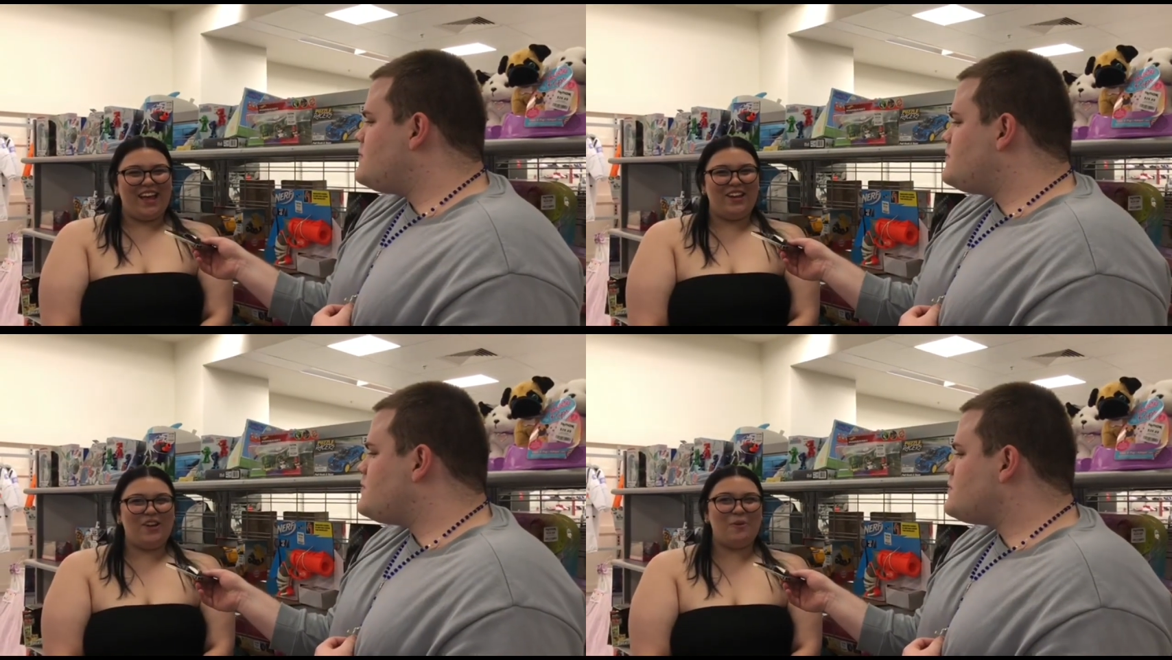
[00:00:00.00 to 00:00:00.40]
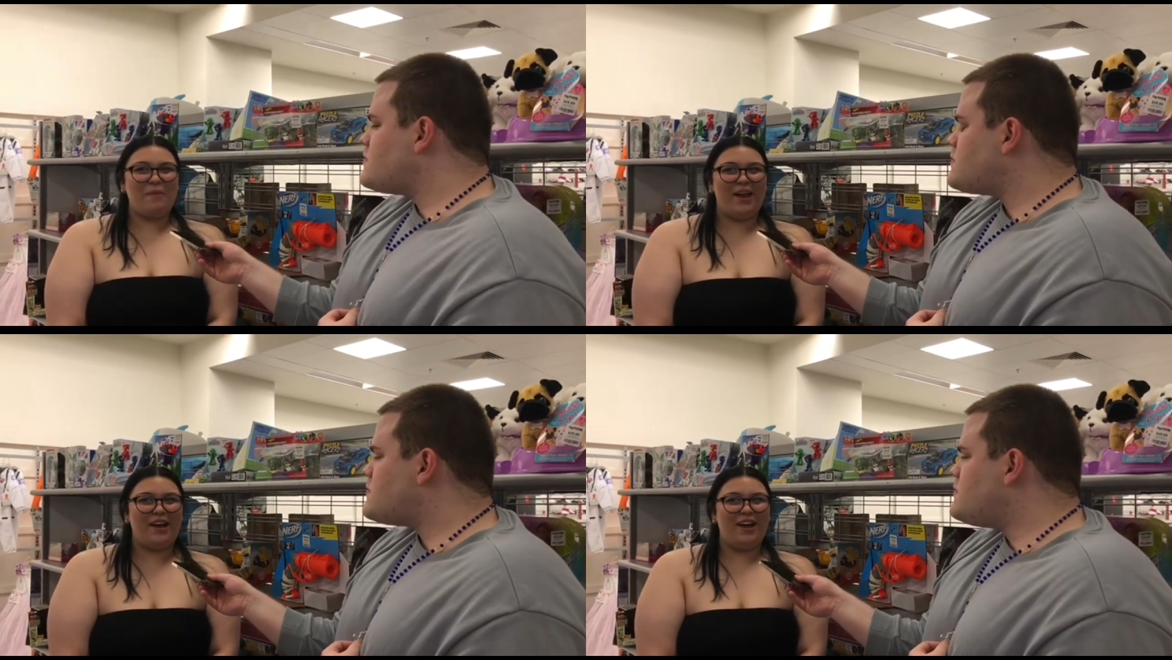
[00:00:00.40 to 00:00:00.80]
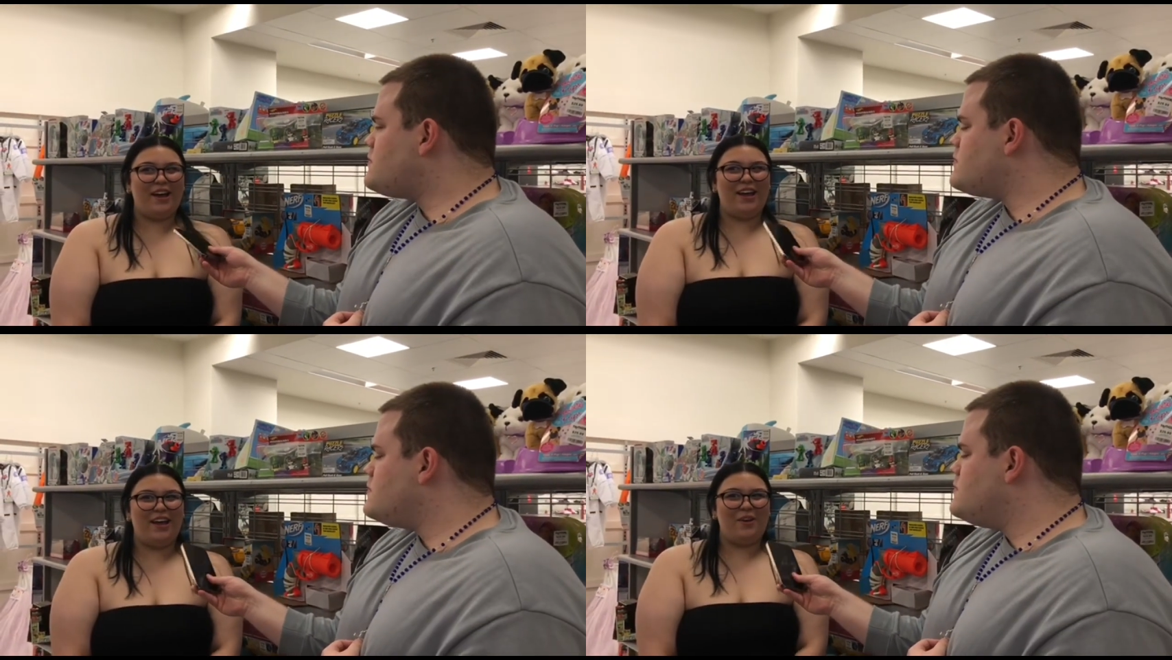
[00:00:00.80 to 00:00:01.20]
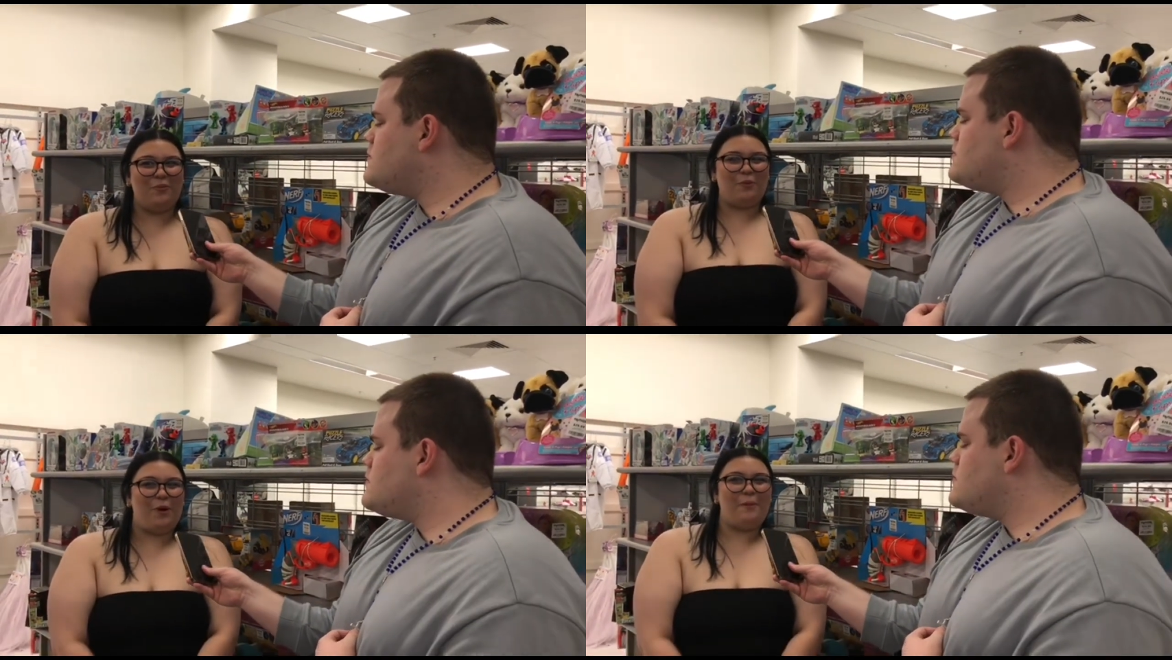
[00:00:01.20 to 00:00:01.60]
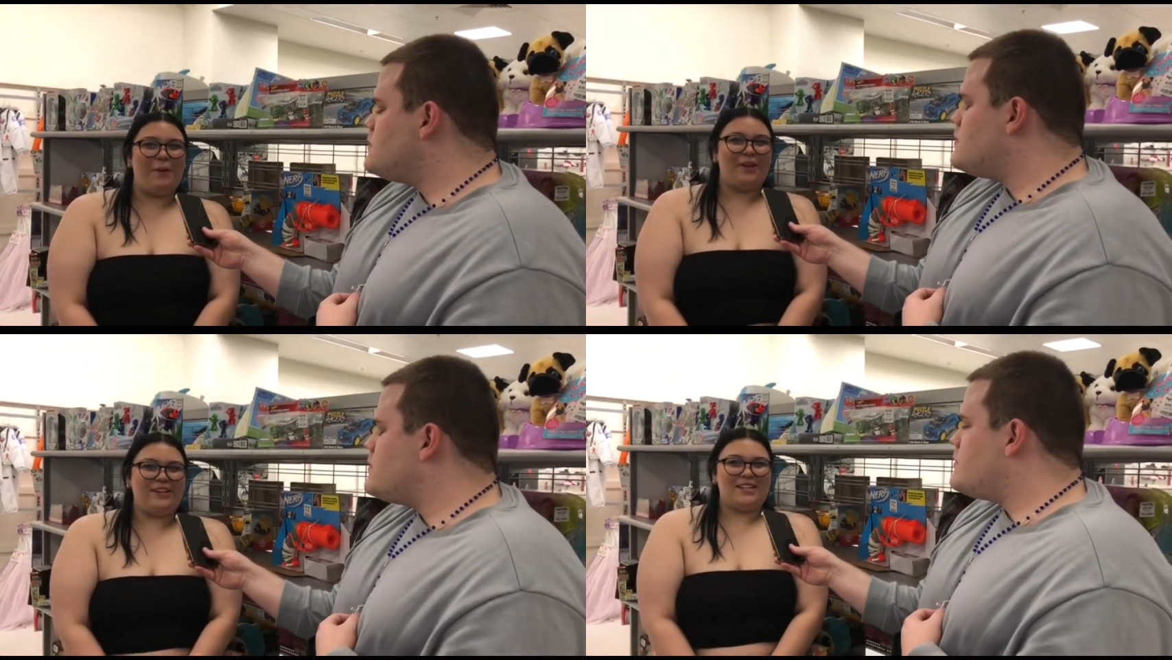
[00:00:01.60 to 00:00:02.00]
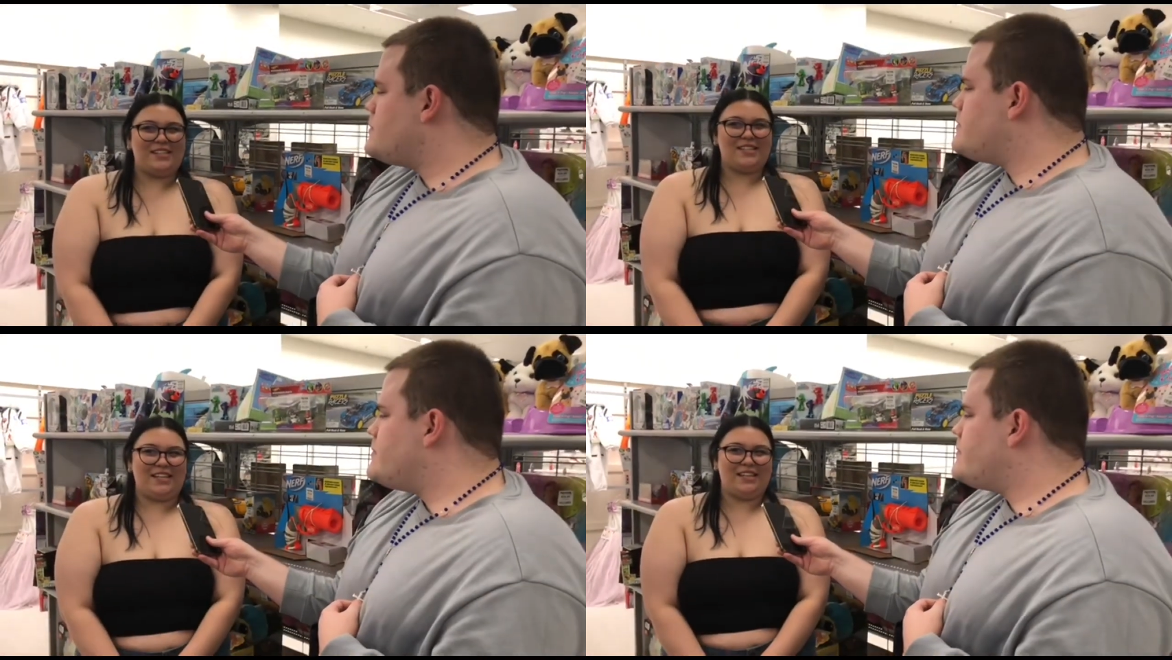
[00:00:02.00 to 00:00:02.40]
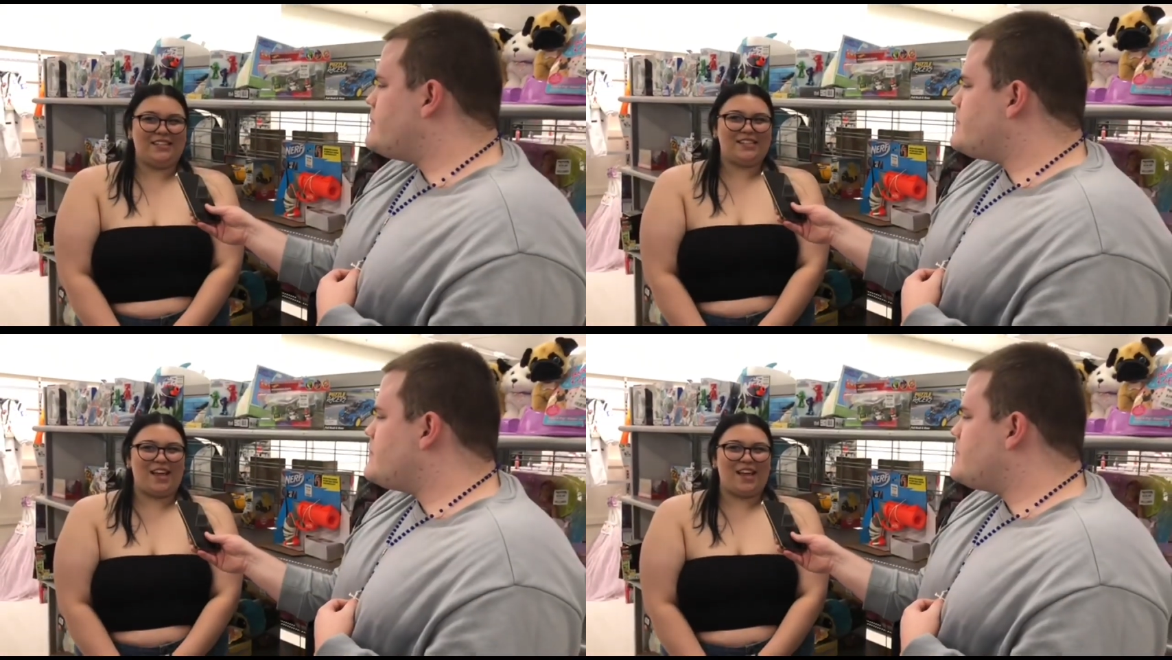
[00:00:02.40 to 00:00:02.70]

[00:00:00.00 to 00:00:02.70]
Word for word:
Speaker 1: No matter what politics is,